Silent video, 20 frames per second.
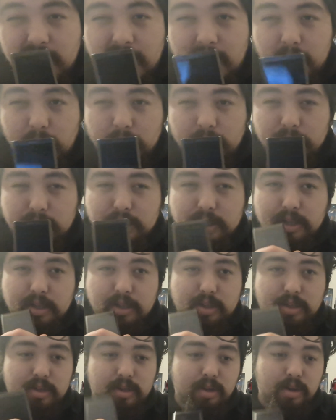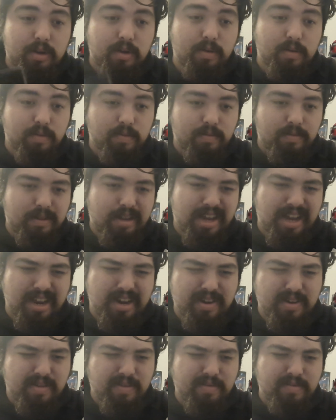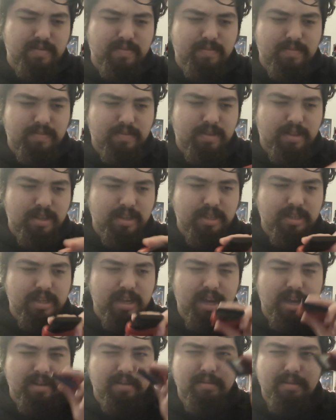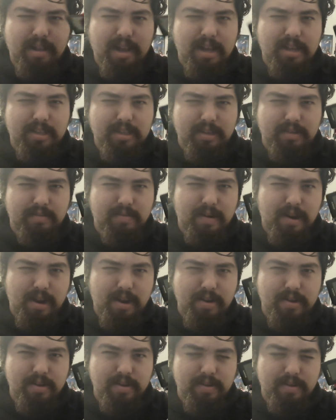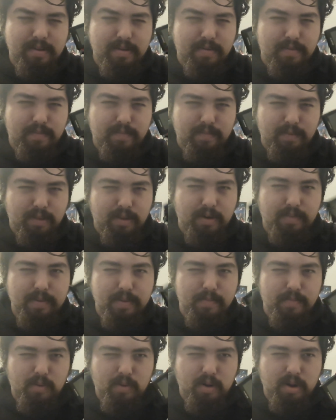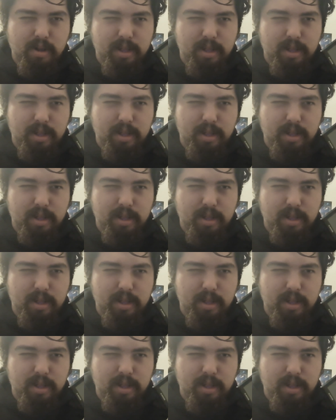hours, so I know this guy lasts around a little bit more,